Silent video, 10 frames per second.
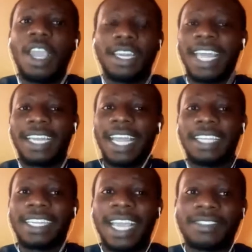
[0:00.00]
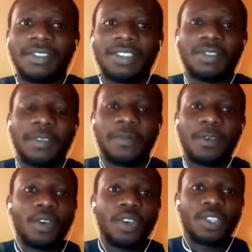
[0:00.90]
That's not the only
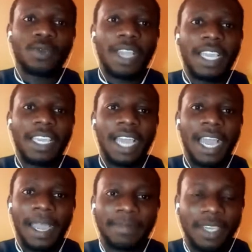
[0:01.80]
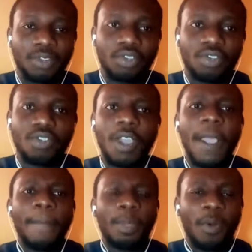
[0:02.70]
focus I'm here to do.
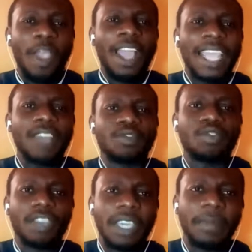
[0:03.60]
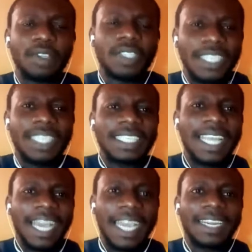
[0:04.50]
But we are here to talk about things
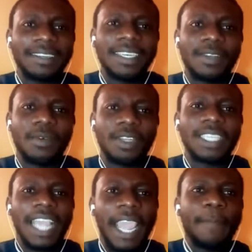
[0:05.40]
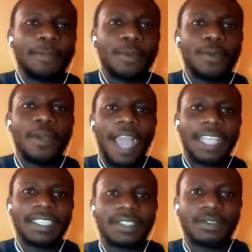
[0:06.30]
that can really what help you
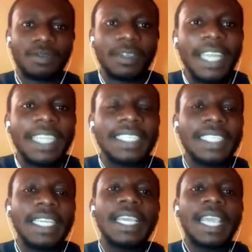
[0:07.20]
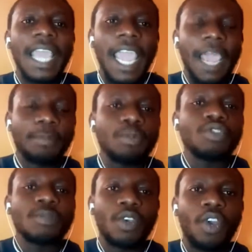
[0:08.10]
as a student, help you
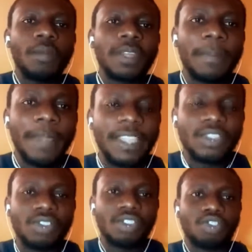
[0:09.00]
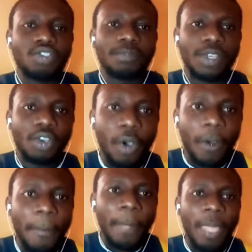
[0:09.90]
to become the best you need to become,